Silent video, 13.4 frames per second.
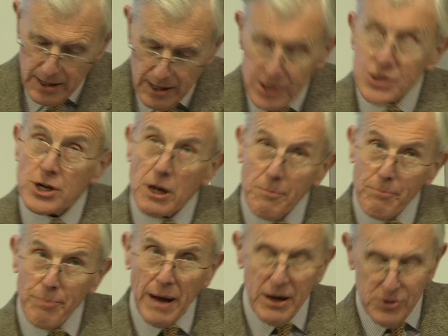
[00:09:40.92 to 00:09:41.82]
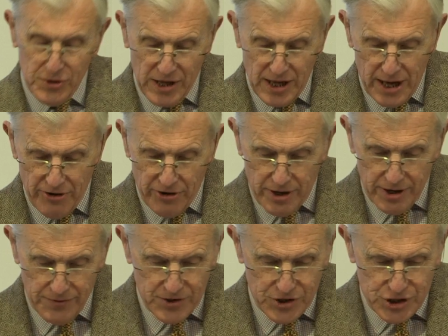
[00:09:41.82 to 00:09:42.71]
To compound the error,
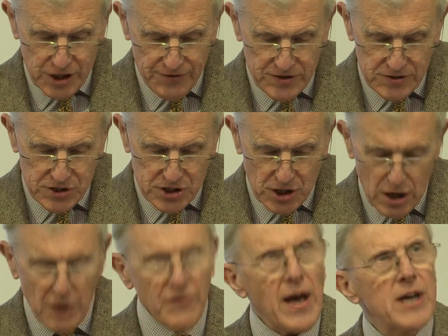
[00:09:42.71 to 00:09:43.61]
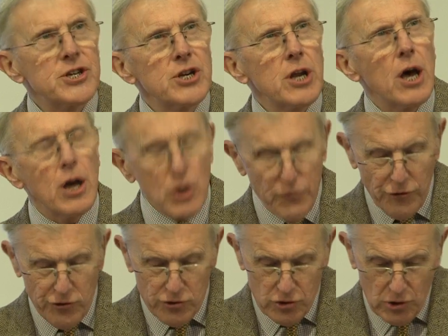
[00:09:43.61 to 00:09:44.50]
the Chiefs of Staff had an
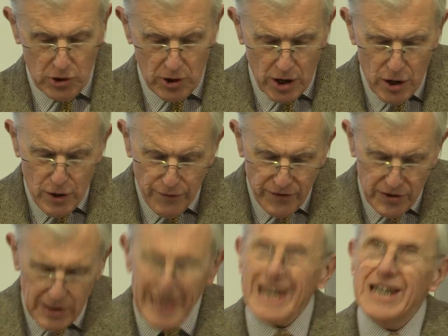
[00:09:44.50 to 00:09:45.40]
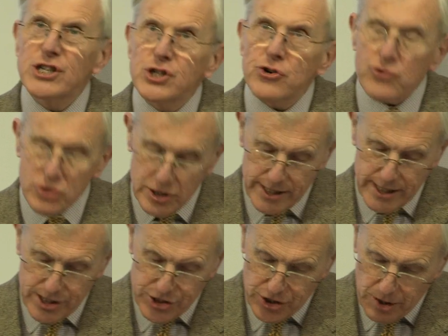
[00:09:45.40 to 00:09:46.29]
over-literal
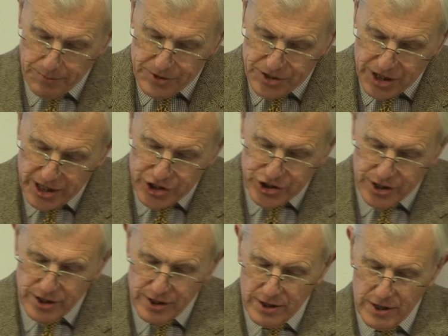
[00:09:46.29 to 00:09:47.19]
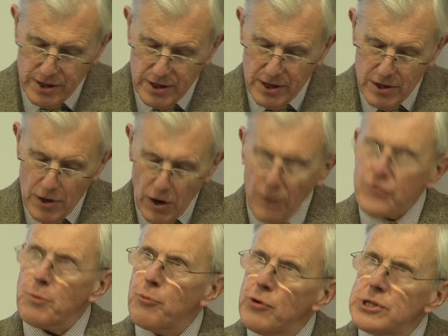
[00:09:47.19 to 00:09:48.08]
interpretation of
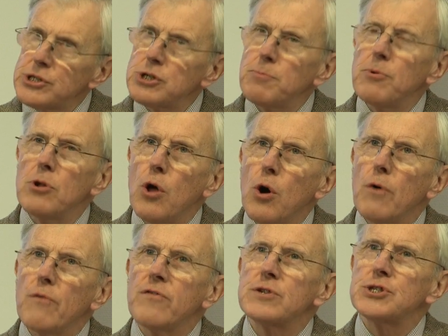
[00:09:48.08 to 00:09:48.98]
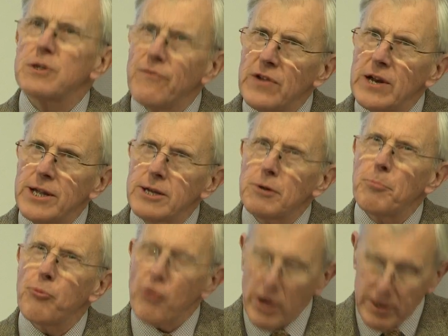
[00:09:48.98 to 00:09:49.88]
the principle of civilian
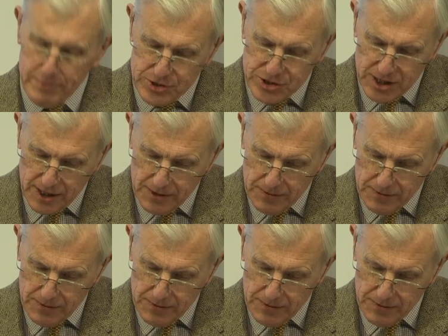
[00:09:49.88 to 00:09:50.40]
primacy